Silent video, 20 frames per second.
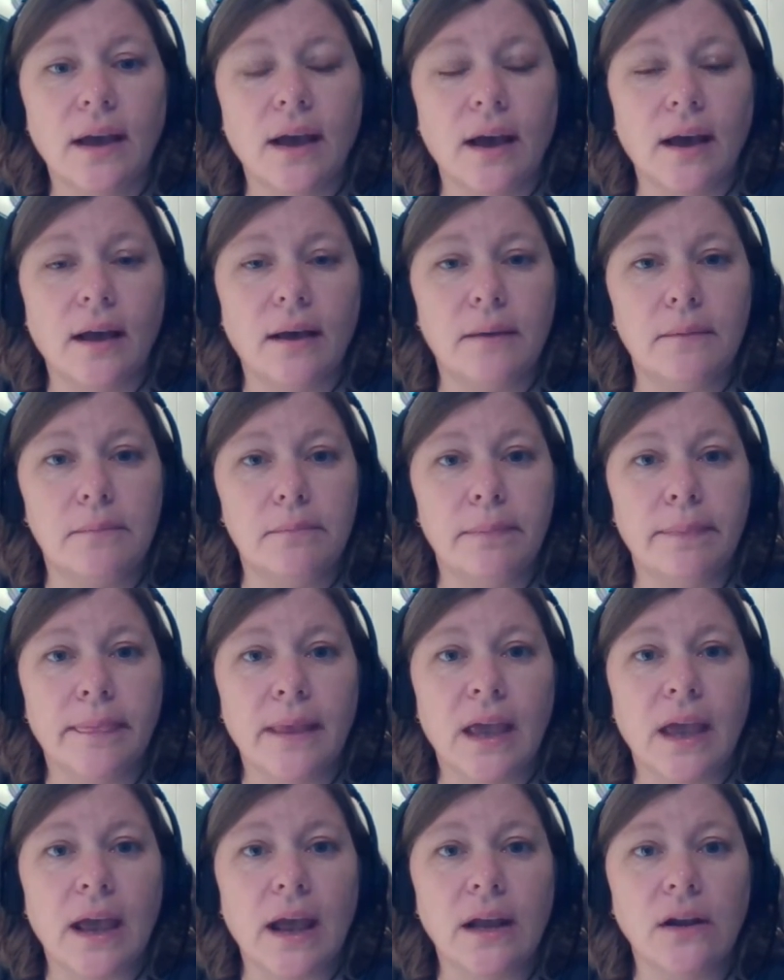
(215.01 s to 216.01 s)

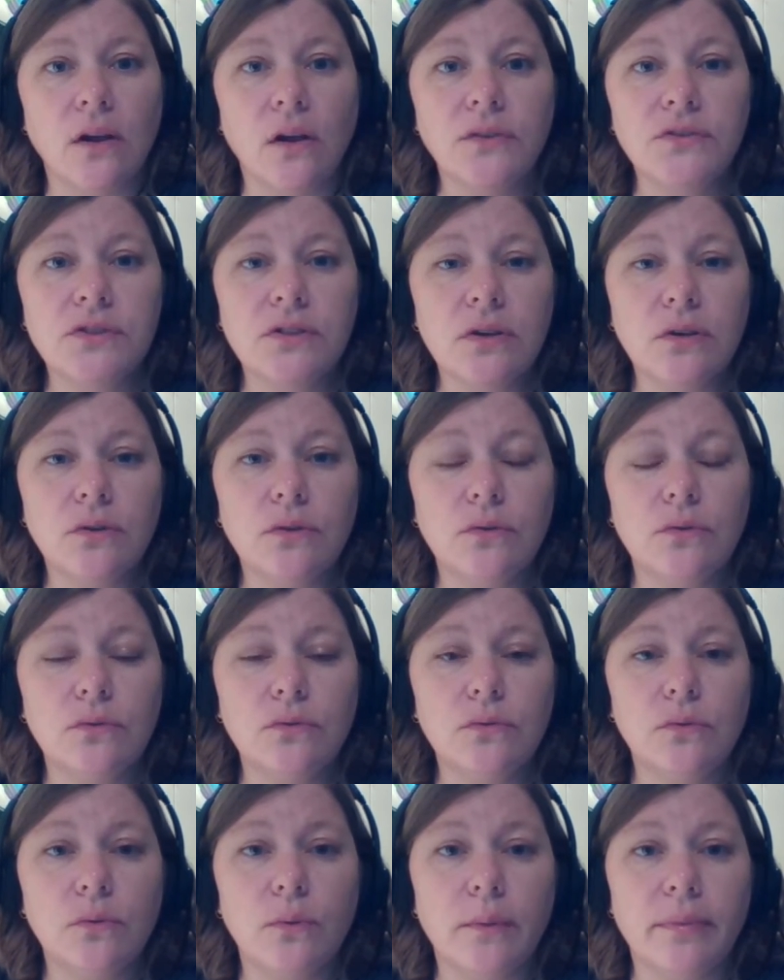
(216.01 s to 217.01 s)
And
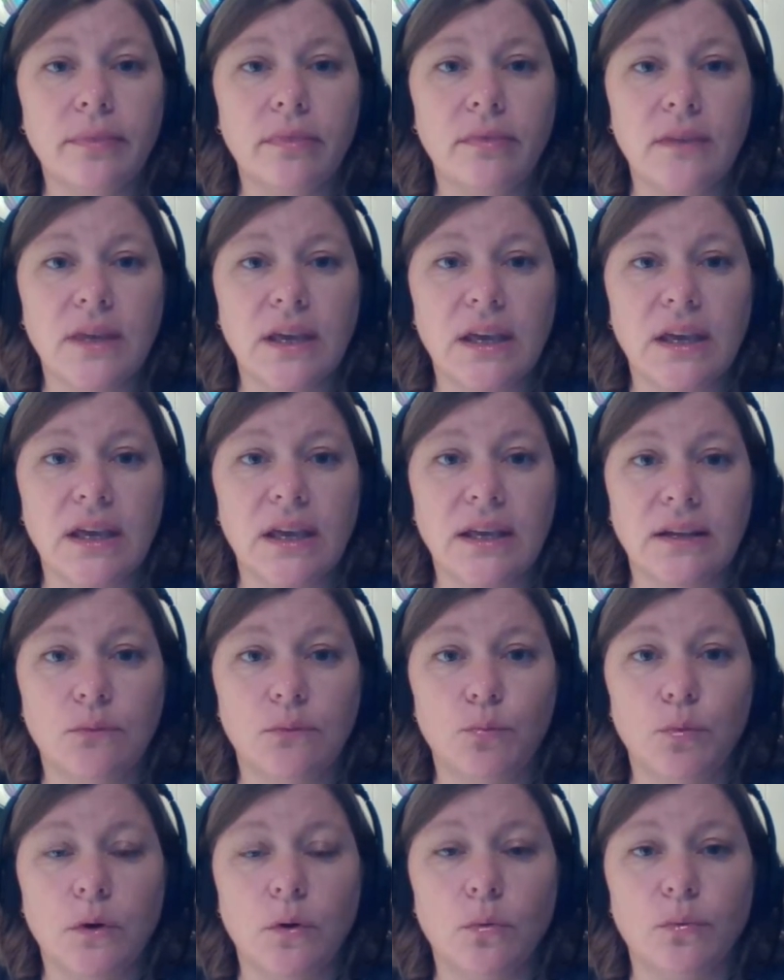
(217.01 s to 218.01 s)
also, it
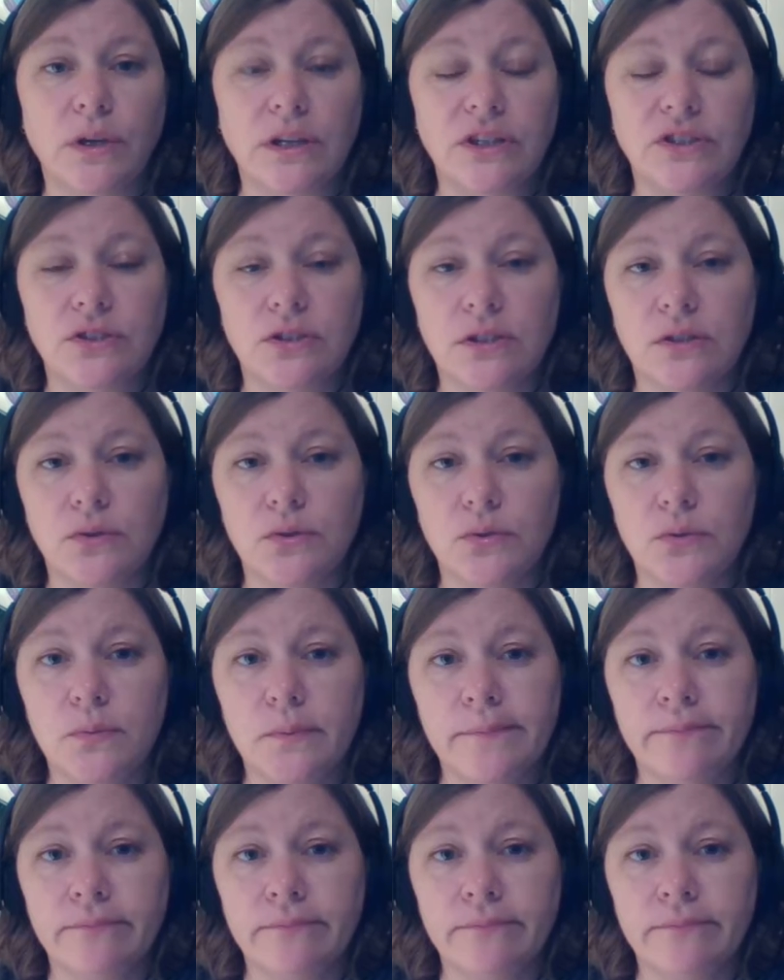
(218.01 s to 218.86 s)
will read to you.